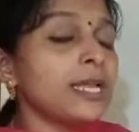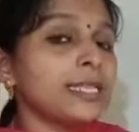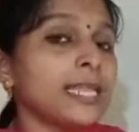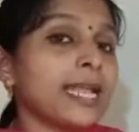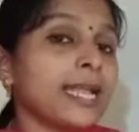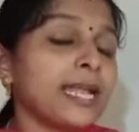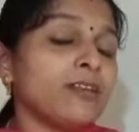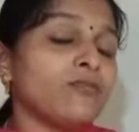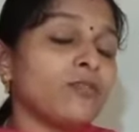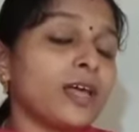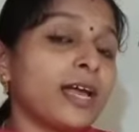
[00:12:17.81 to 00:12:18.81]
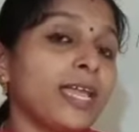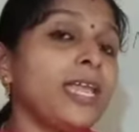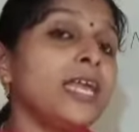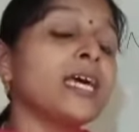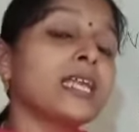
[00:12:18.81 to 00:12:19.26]
They can
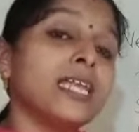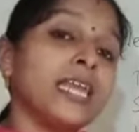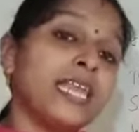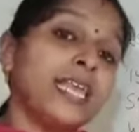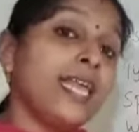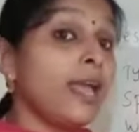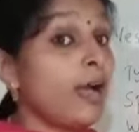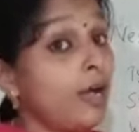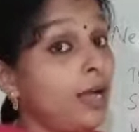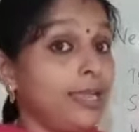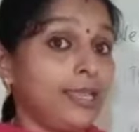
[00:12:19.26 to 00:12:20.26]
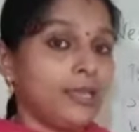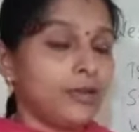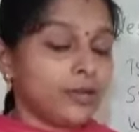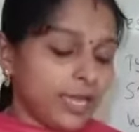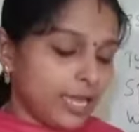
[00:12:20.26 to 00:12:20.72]
fly really high.
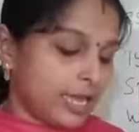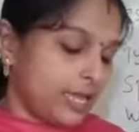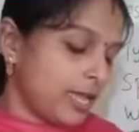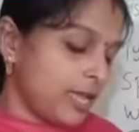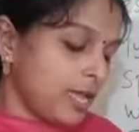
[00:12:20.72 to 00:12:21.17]
Okay.